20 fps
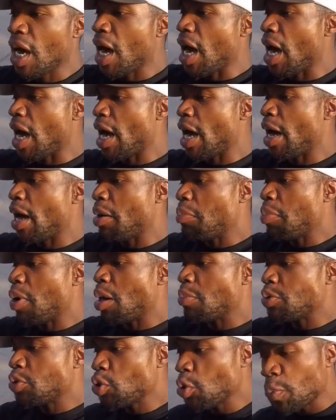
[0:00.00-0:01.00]
Um,
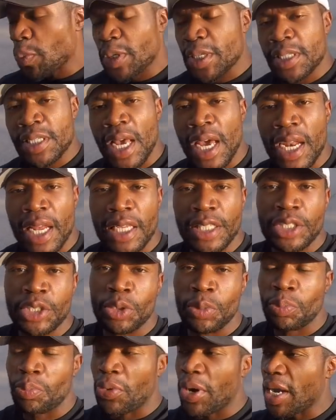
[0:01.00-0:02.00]
I'm super excited
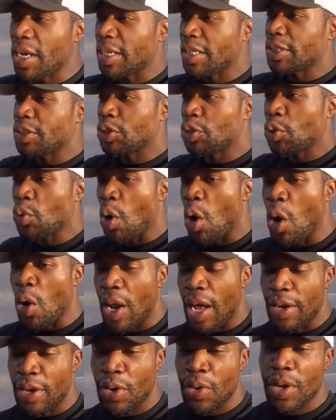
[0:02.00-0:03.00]
to bring this to you all.
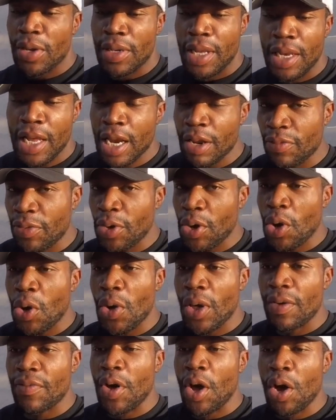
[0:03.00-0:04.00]
I know a lot of
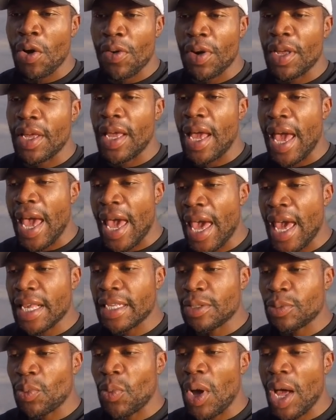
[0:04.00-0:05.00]
y'all have already
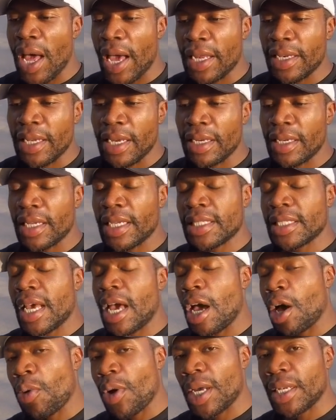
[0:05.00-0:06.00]
asked why I done this,
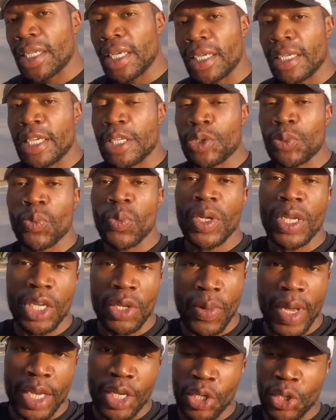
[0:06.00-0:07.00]
how I done this, when
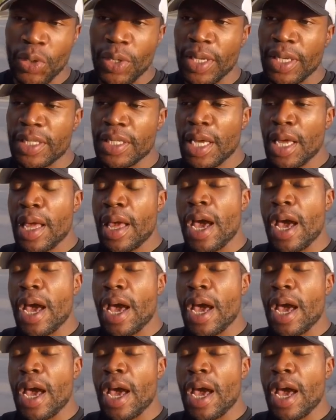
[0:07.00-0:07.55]
do I do this.